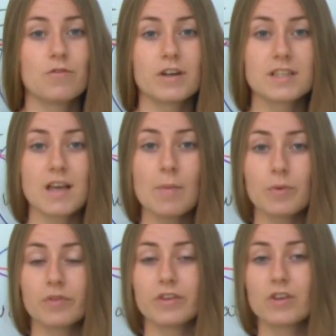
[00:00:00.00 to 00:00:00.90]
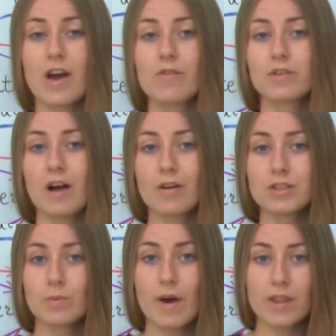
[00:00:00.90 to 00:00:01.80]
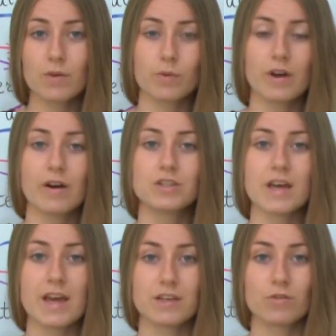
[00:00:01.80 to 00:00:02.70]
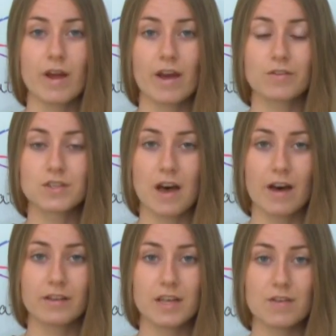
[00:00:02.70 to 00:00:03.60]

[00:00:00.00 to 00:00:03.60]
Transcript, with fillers: For example, when you have cloudy weather without any ray of sun,